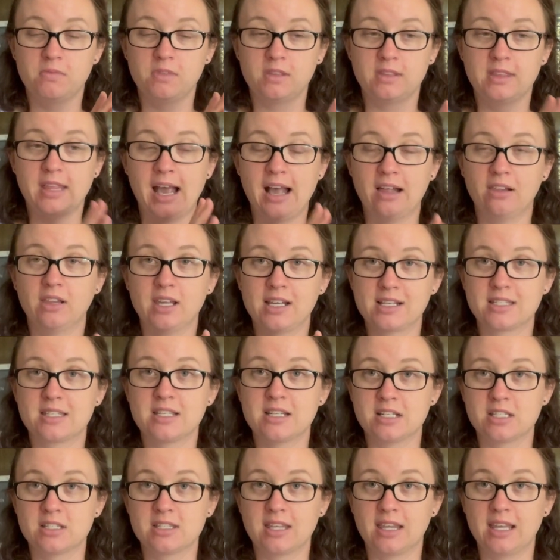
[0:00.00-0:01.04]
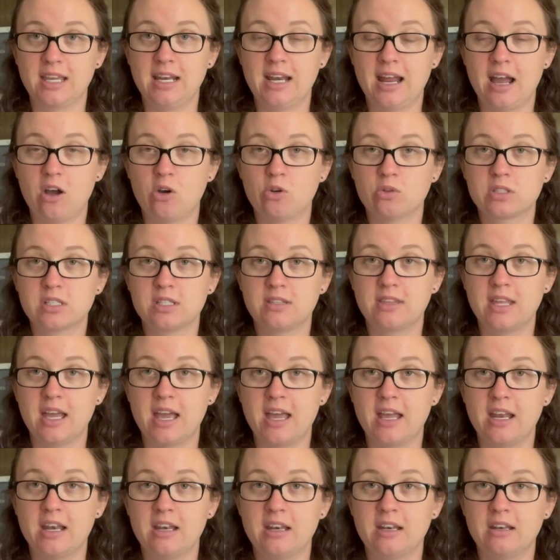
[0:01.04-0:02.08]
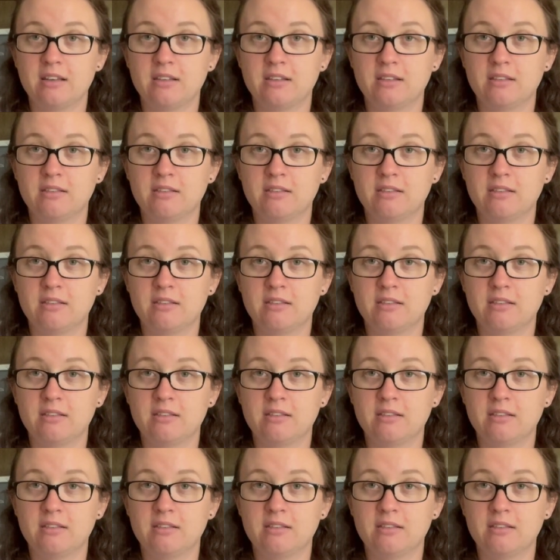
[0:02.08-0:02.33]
that lesson is laid out, then